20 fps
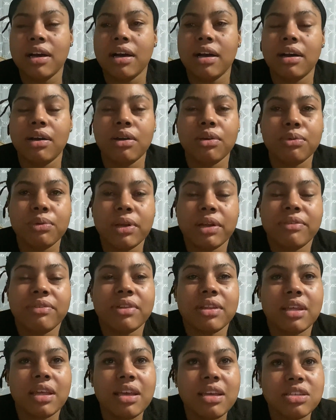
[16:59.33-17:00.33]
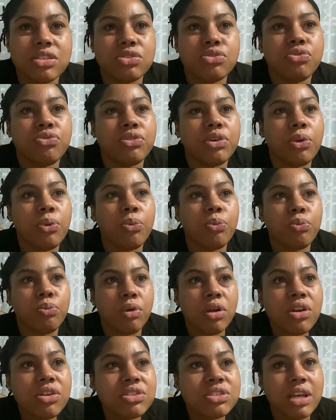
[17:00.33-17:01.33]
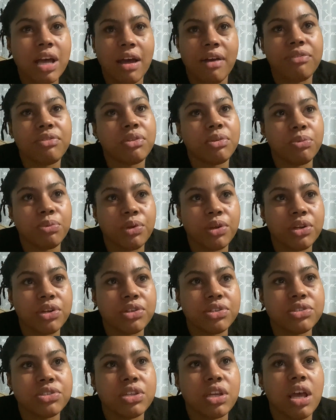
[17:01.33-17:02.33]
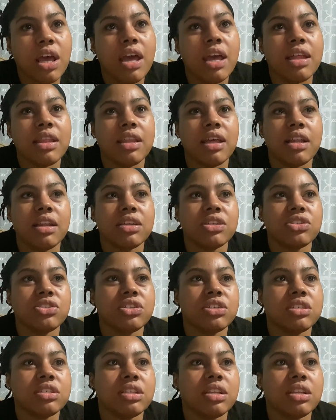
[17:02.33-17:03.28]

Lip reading: or whatever the case, you feel worse afterwards. And then it's just